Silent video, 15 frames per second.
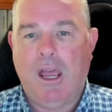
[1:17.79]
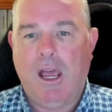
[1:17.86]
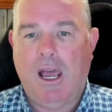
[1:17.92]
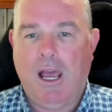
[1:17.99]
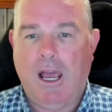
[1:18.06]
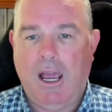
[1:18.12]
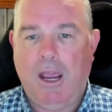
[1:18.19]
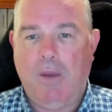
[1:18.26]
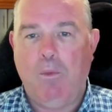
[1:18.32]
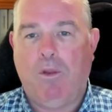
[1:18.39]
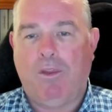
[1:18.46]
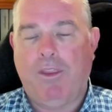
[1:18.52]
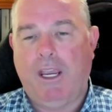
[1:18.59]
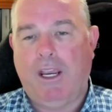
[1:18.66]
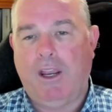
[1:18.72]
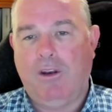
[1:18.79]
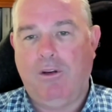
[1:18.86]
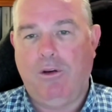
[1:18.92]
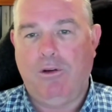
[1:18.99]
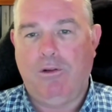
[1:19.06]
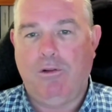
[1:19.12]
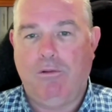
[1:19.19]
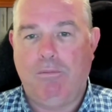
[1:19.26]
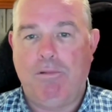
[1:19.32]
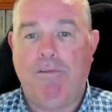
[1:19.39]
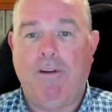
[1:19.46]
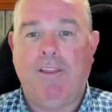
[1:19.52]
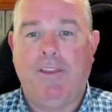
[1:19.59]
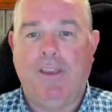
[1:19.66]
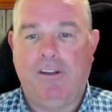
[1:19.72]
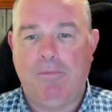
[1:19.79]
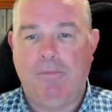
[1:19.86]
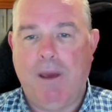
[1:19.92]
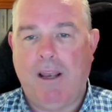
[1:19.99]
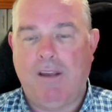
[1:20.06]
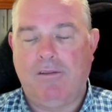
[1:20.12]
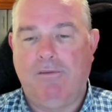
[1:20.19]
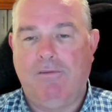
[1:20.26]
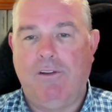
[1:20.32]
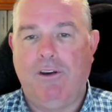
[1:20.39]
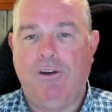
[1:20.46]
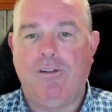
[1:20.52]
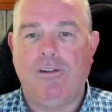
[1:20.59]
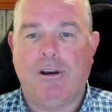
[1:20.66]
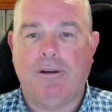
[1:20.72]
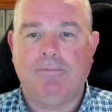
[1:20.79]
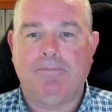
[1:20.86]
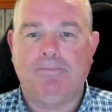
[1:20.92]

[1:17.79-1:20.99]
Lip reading: and what they can do to prevent these matters in future.